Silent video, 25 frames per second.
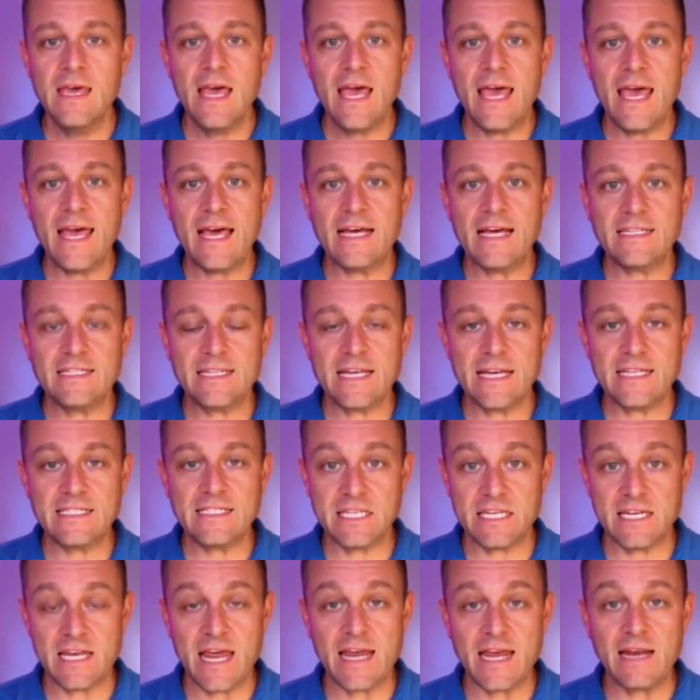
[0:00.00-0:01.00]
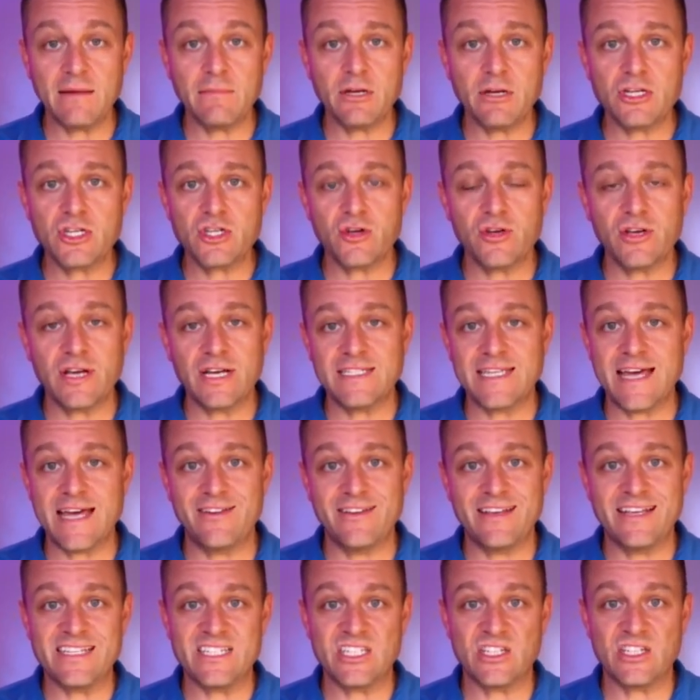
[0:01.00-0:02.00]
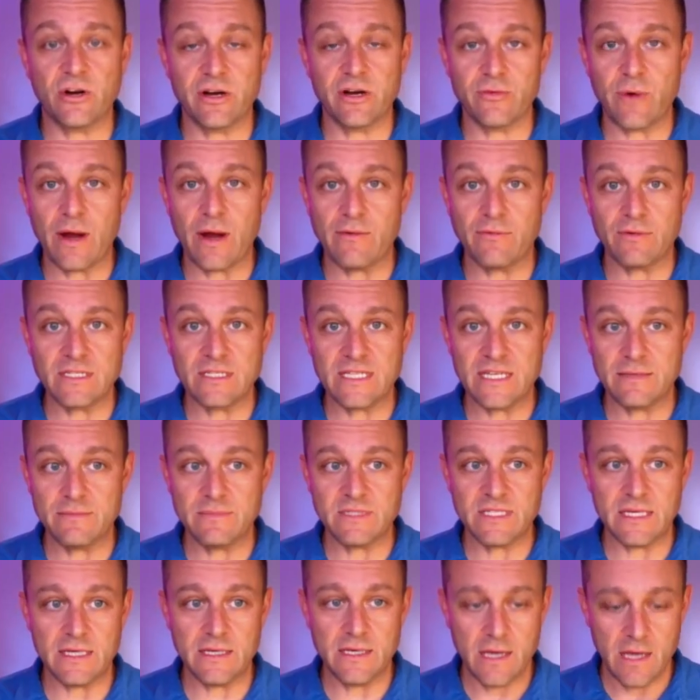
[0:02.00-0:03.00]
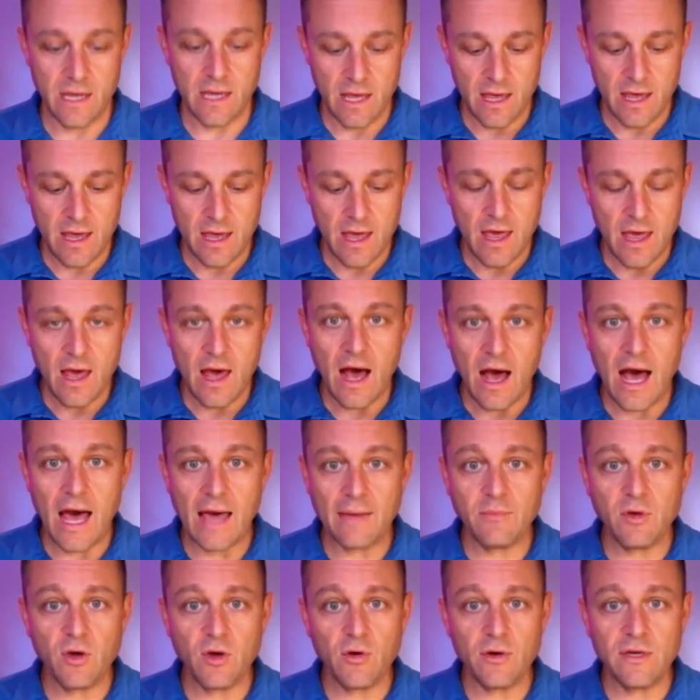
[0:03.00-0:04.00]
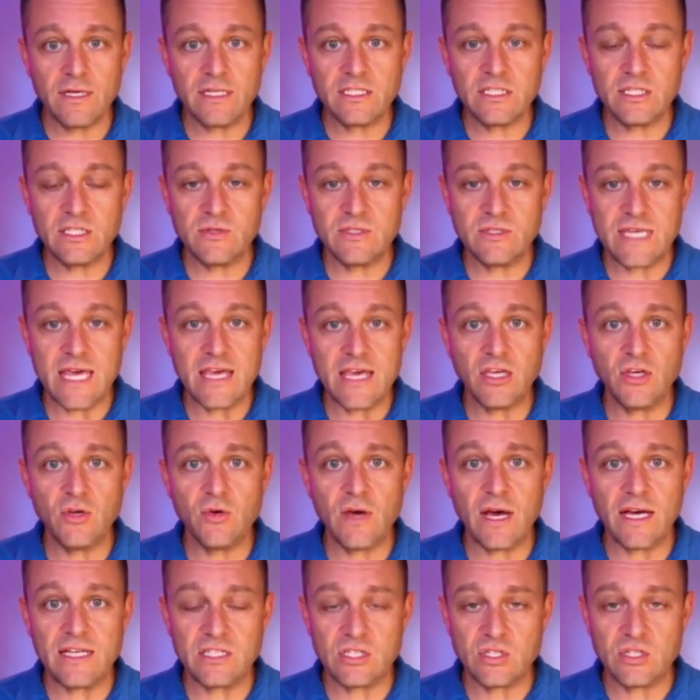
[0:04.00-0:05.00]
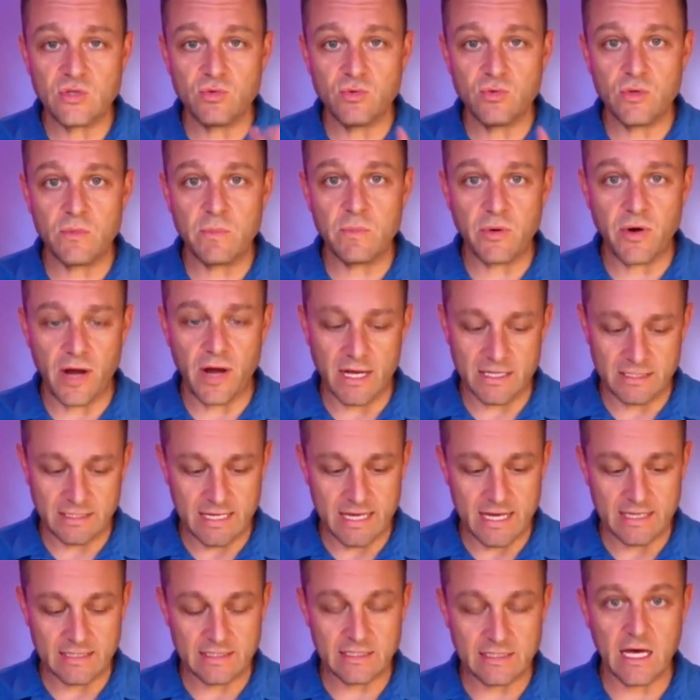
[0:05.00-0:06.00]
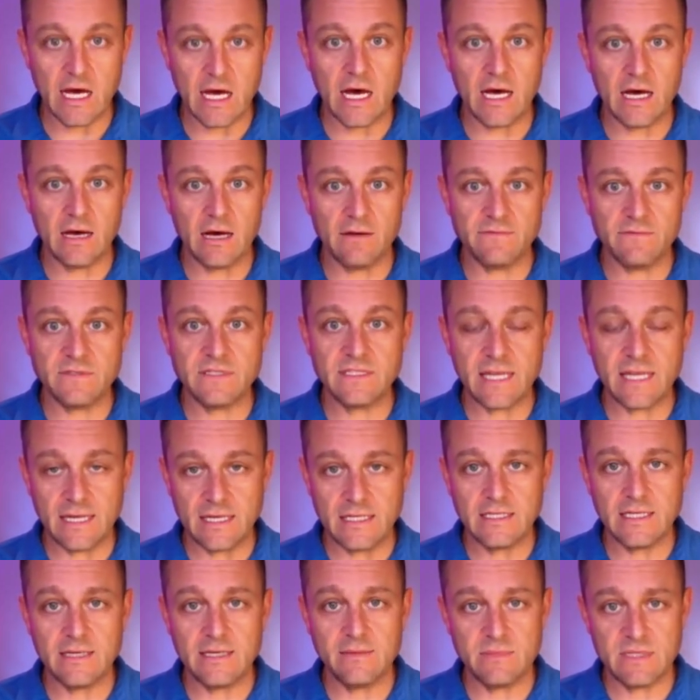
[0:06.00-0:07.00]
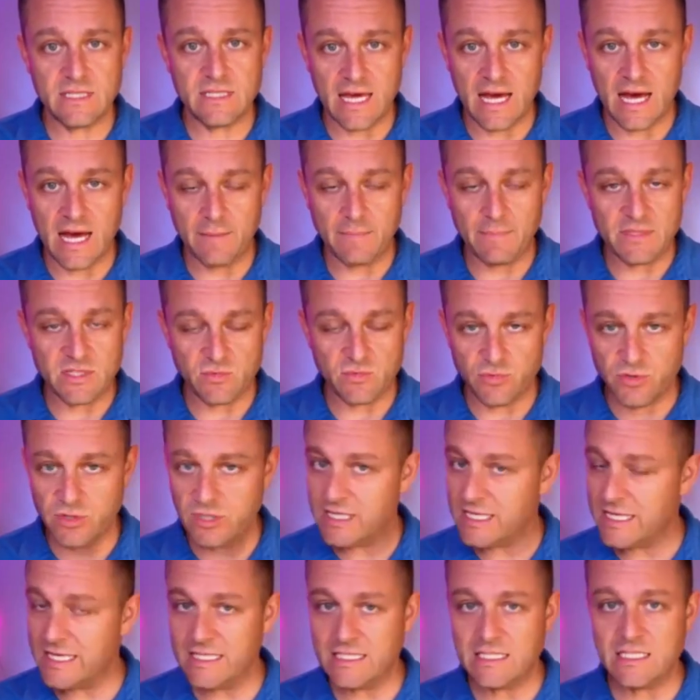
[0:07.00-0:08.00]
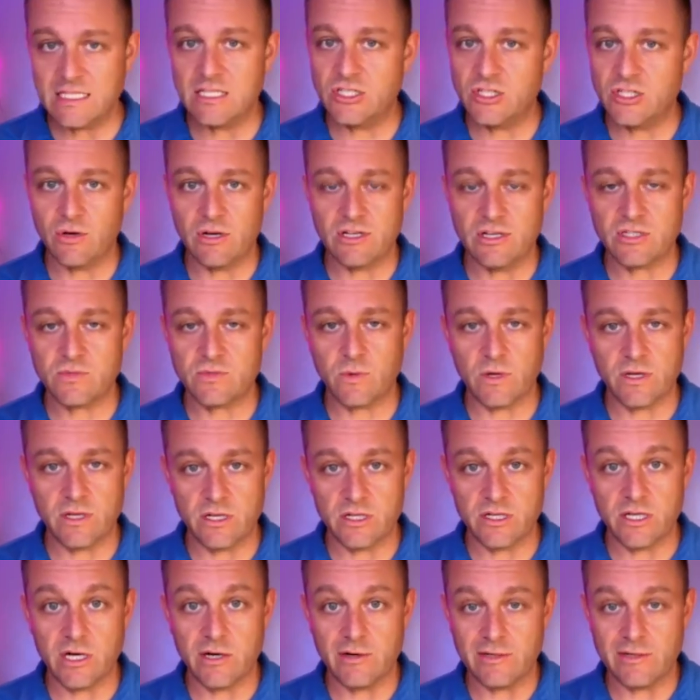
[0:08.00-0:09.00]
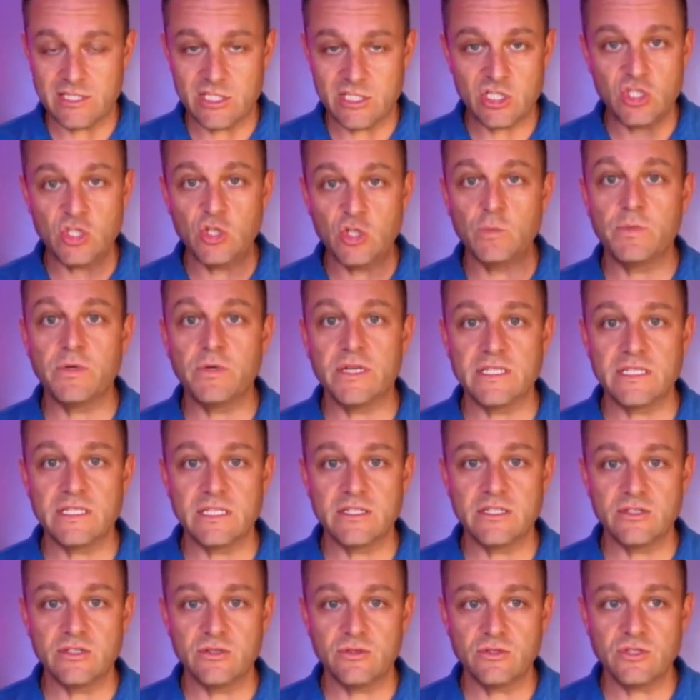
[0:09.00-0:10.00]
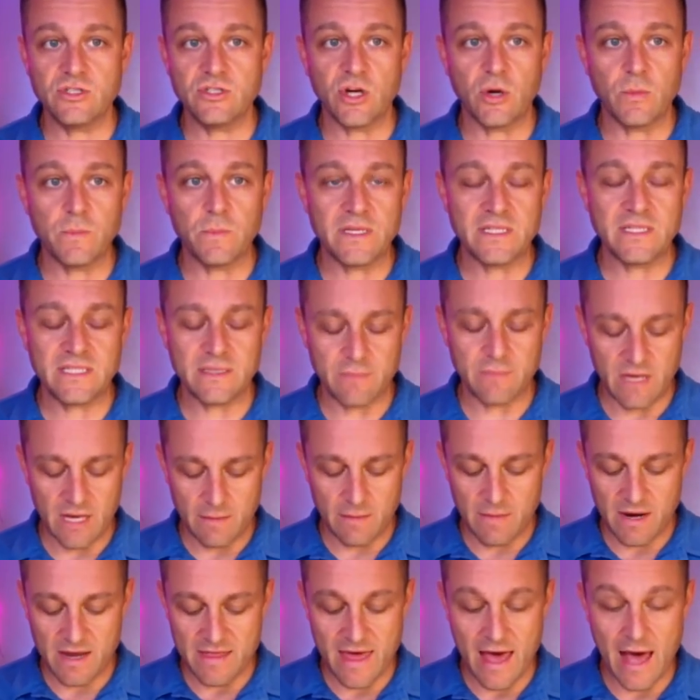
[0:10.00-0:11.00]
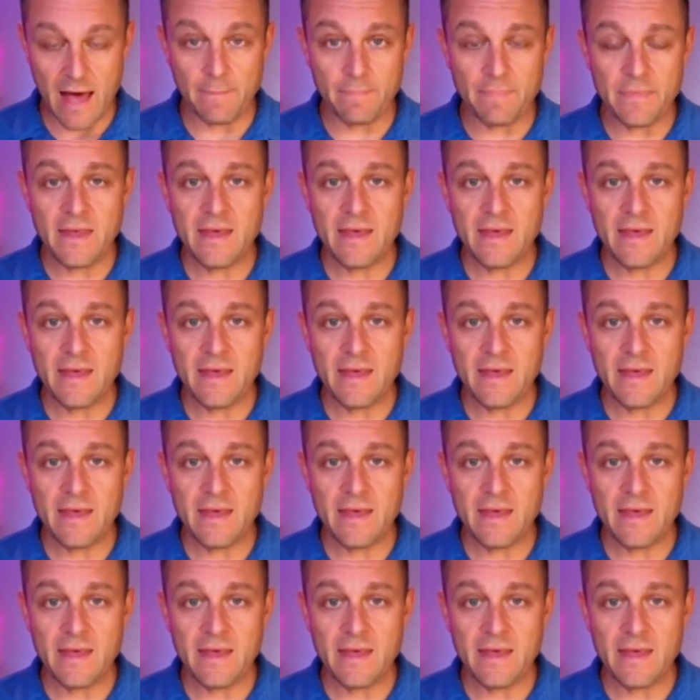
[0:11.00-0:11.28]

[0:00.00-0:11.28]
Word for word: and uh, tonight I'm going to show you guys how to get started right with Teamsy. I'm going to take you guys through the process of setting Teamsy up. It's really easy to do. I just want you to know it's super easy to do, so don't be intimidated by that.